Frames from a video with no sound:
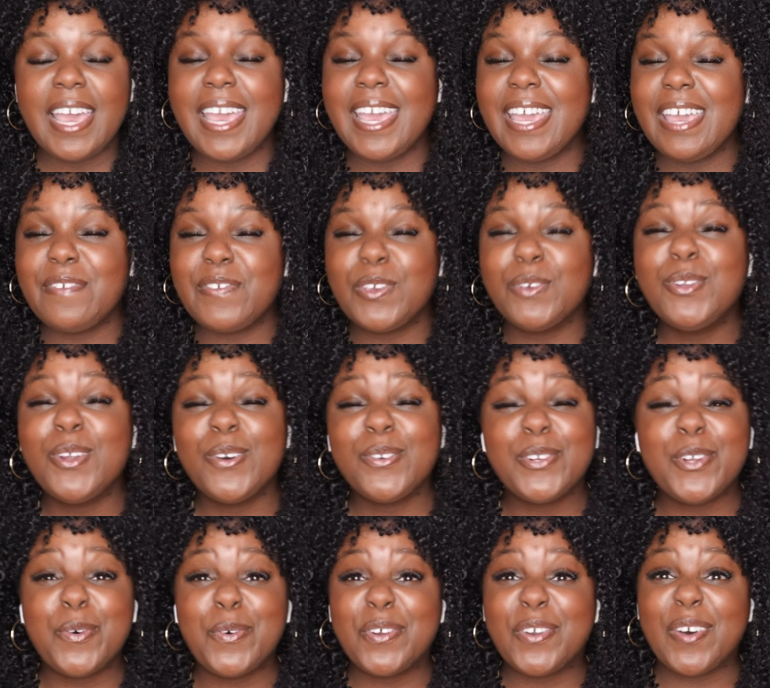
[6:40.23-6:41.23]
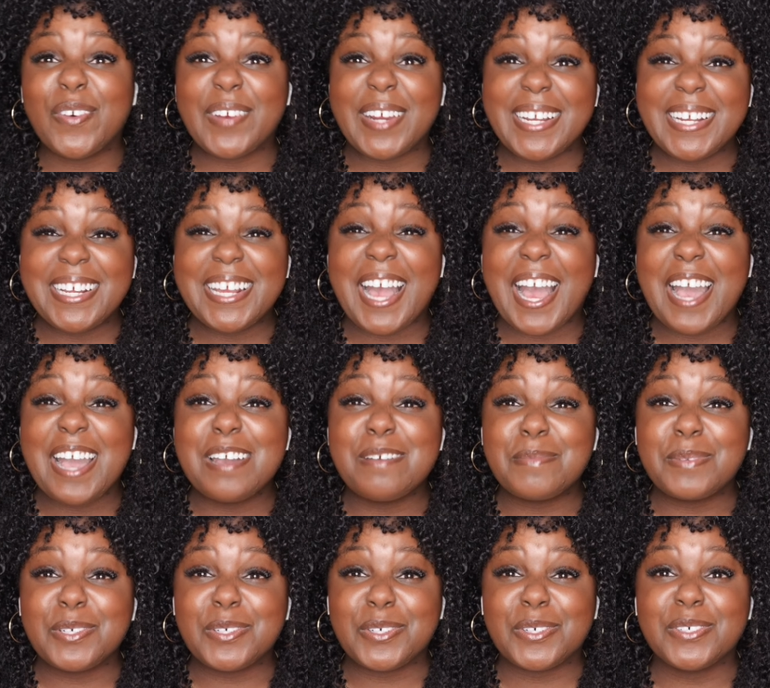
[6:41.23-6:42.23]
if you don't know it already, I
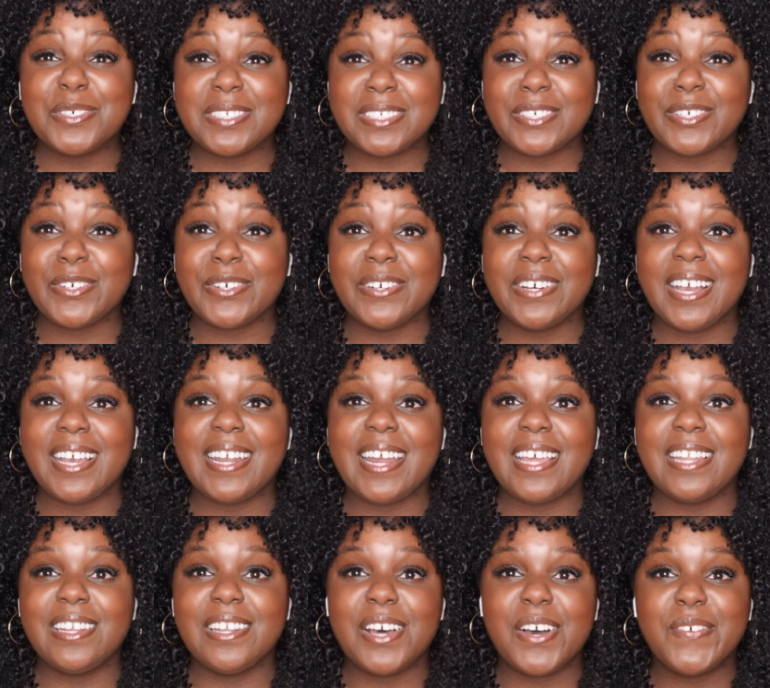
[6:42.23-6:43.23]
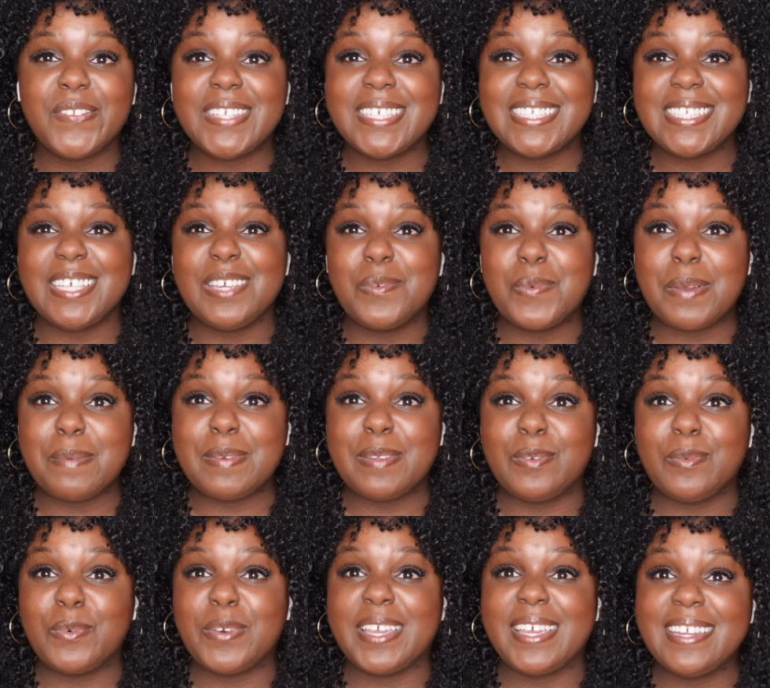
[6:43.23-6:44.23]
am a girl's girl and I love to see
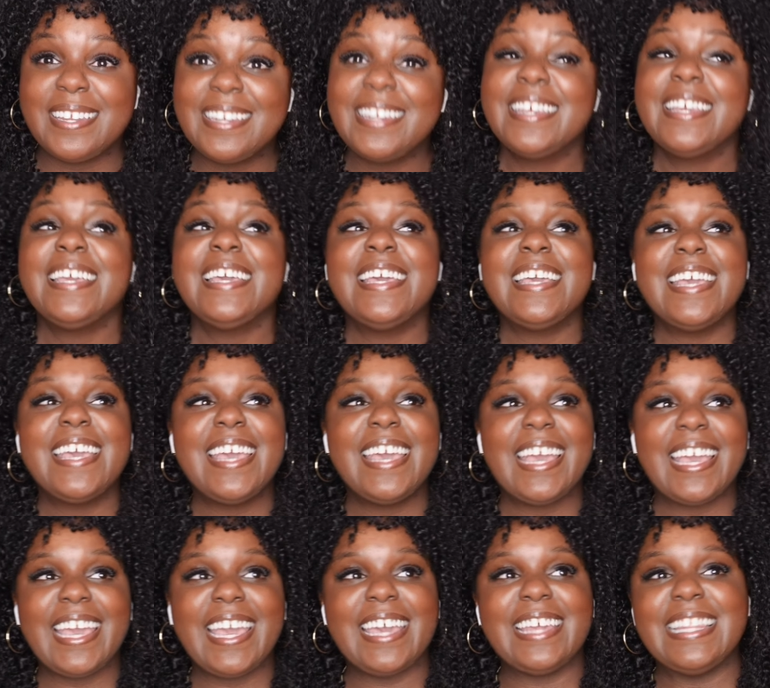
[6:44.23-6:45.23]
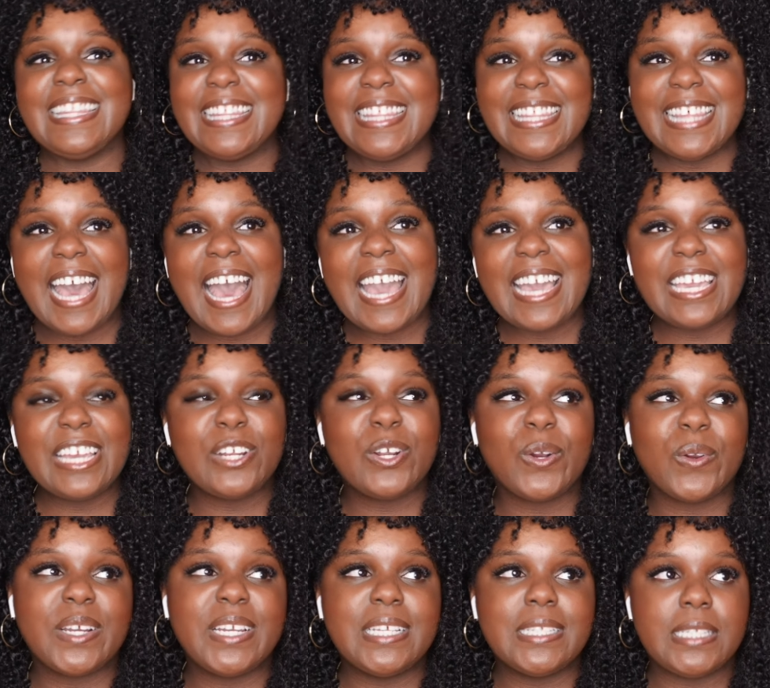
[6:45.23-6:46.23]
women win. And I can
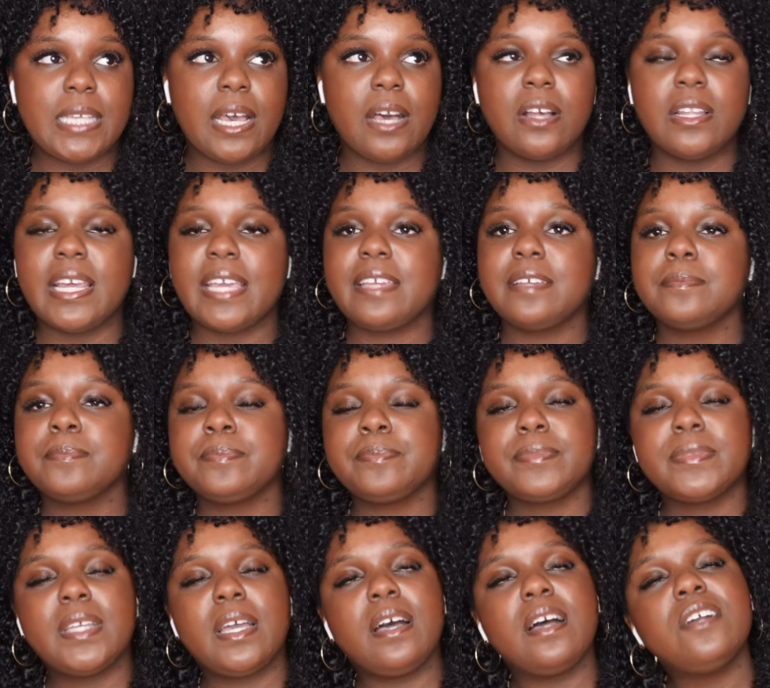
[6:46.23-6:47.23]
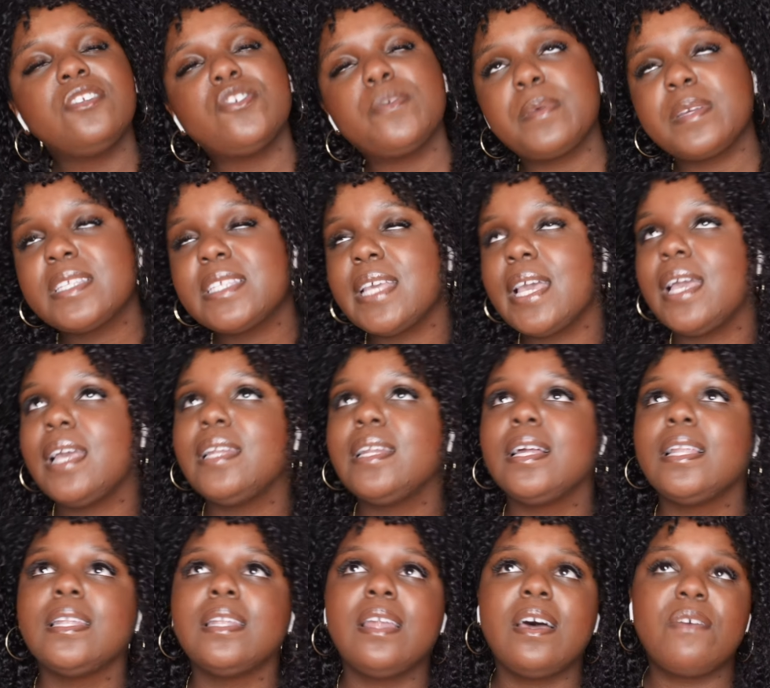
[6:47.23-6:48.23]
already tell like
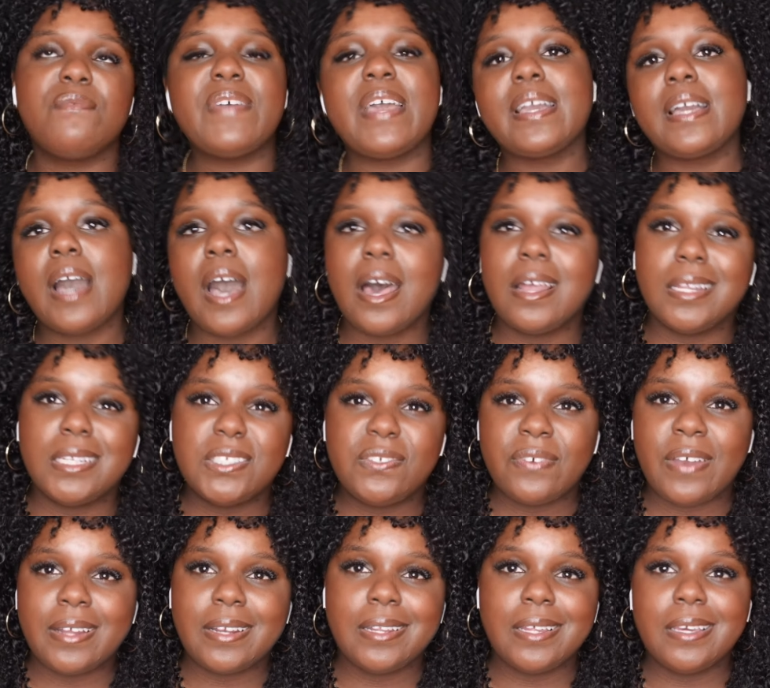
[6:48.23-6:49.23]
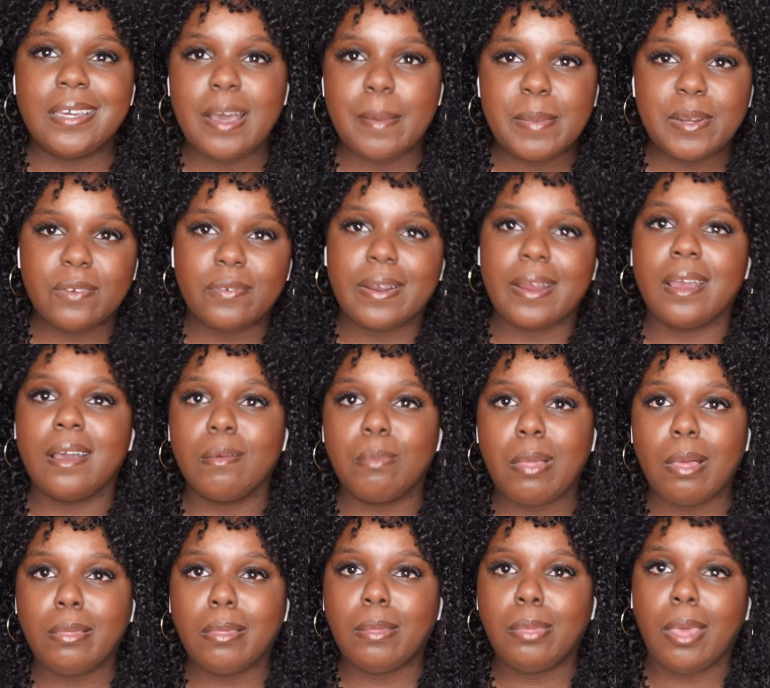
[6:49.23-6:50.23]
100% love that Colin's finally coming around,
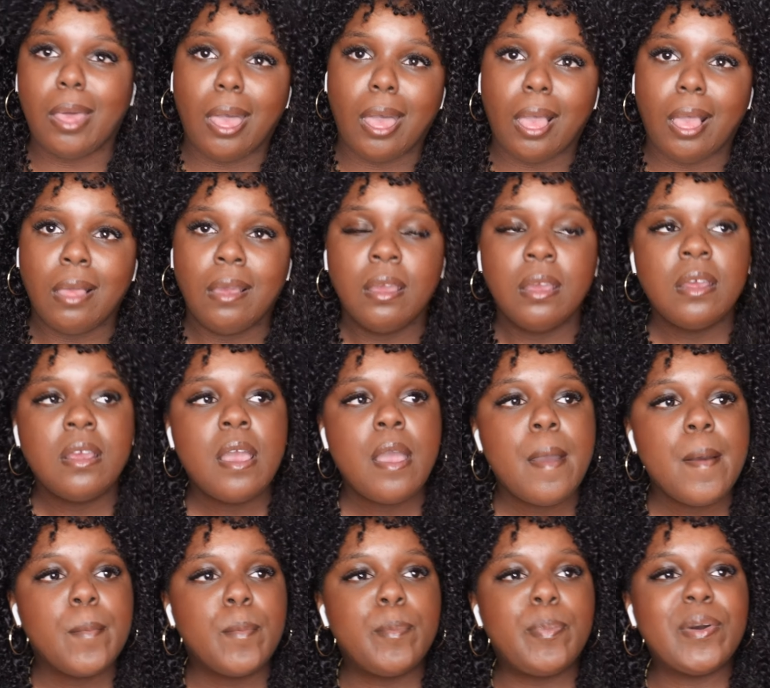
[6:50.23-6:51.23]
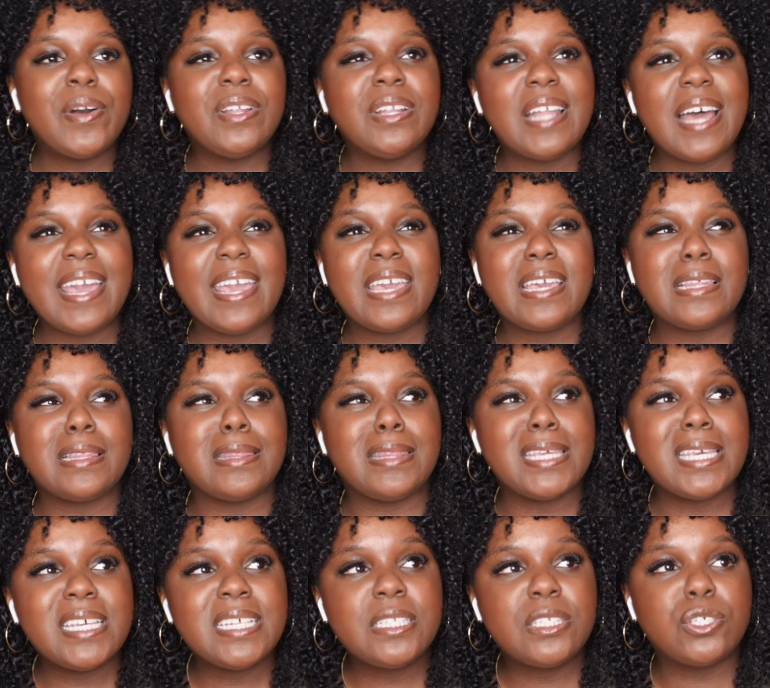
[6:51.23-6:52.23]
blah, blah, blah. But like
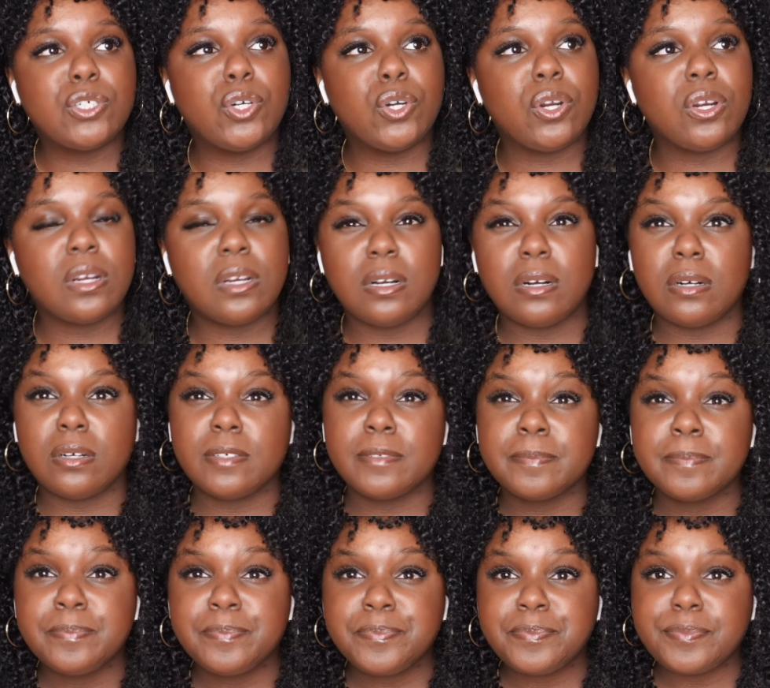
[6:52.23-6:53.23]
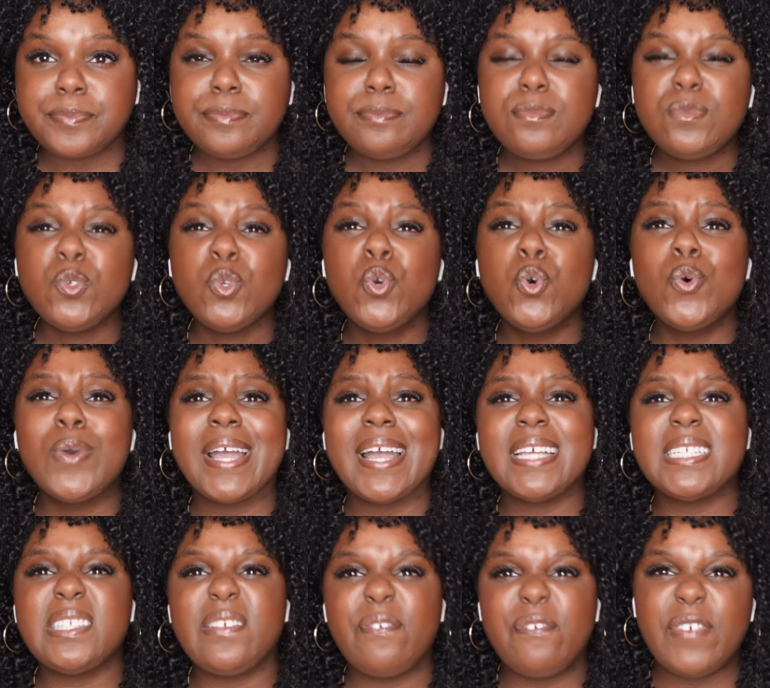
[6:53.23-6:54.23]
this girl who
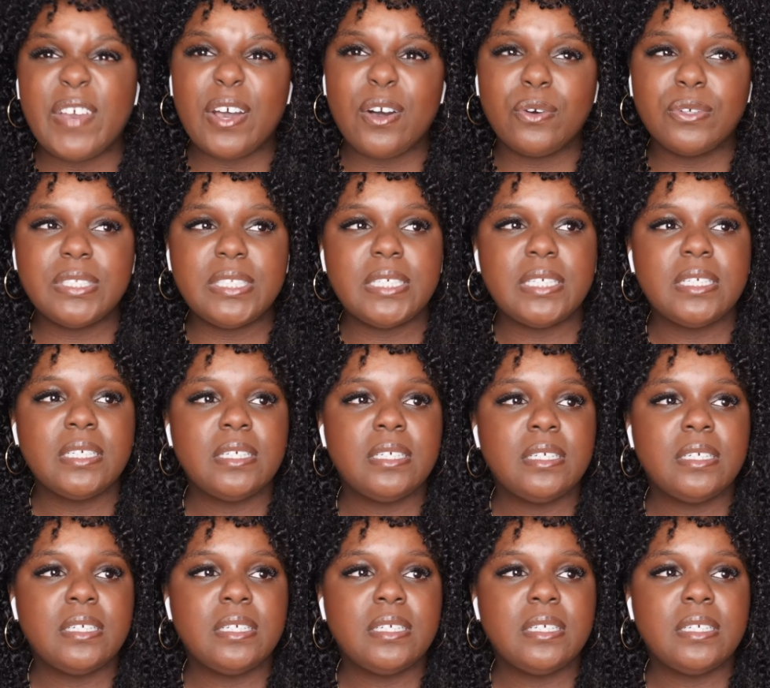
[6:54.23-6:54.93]
has felt